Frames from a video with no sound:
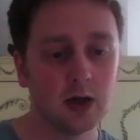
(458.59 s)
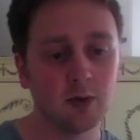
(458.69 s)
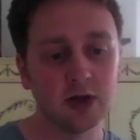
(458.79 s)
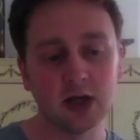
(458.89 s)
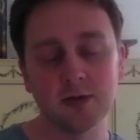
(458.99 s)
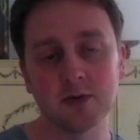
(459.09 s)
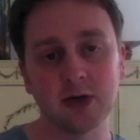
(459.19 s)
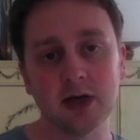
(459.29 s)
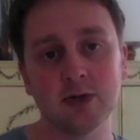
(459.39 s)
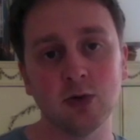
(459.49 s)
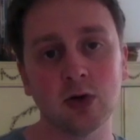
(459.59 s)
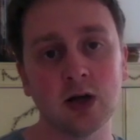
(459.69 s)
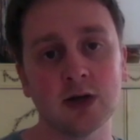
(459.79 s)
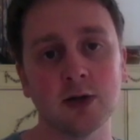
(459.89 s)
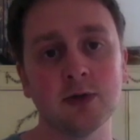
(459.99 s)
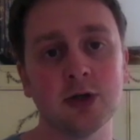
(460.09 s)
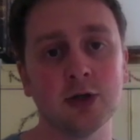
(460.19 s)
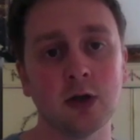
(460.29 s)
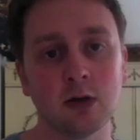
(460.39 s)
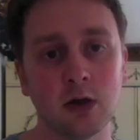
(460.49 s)
when he comes up against world-class
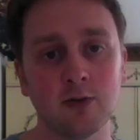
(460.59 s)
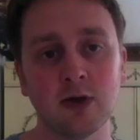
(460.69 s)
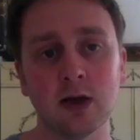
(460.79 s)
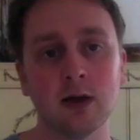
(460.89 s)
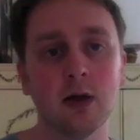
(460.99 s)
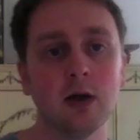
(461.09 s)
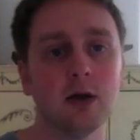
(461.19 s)
opposition like Golovkin,